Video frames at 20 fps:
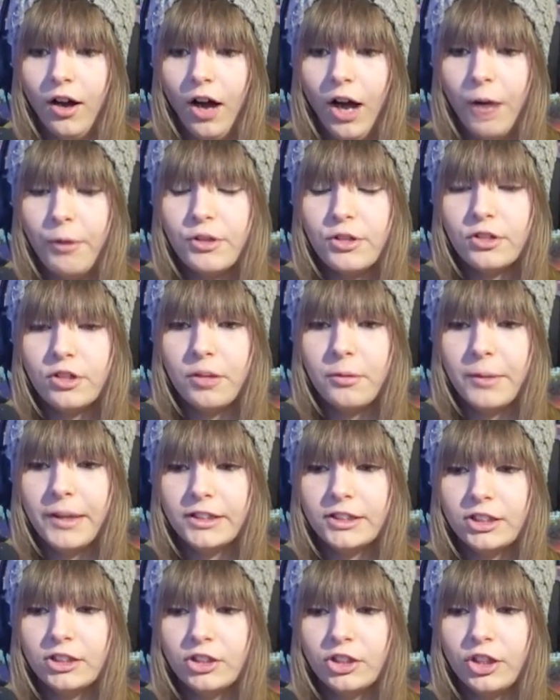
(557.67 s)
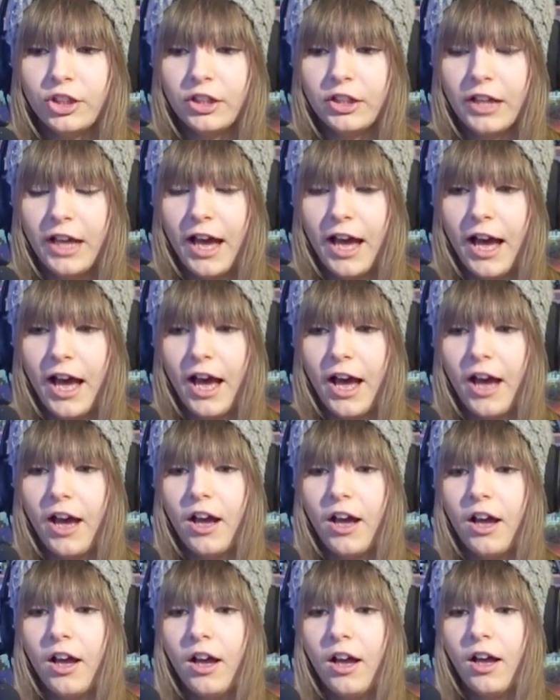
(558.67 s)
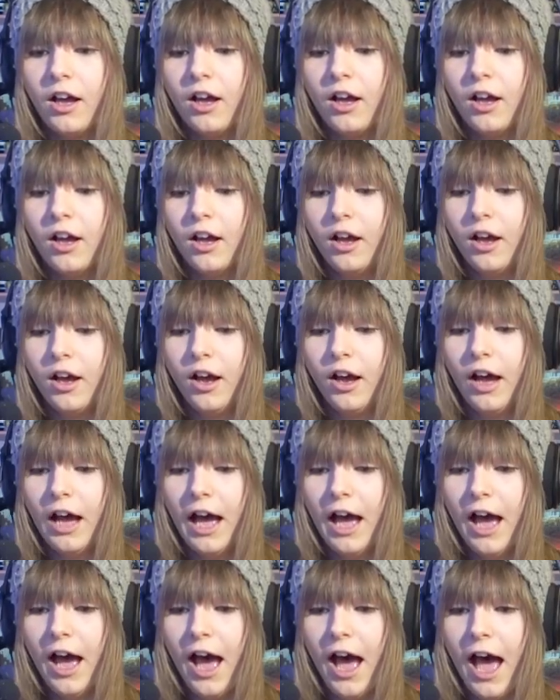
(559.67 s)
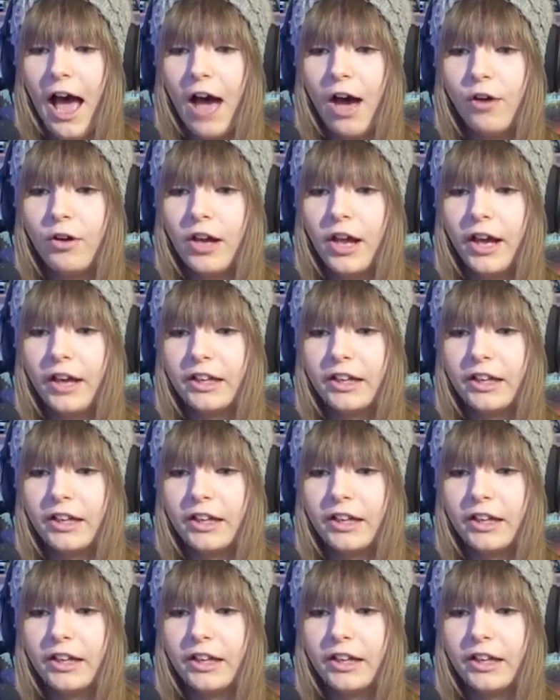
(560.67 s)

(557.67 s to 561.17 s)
I was not meant to do that. How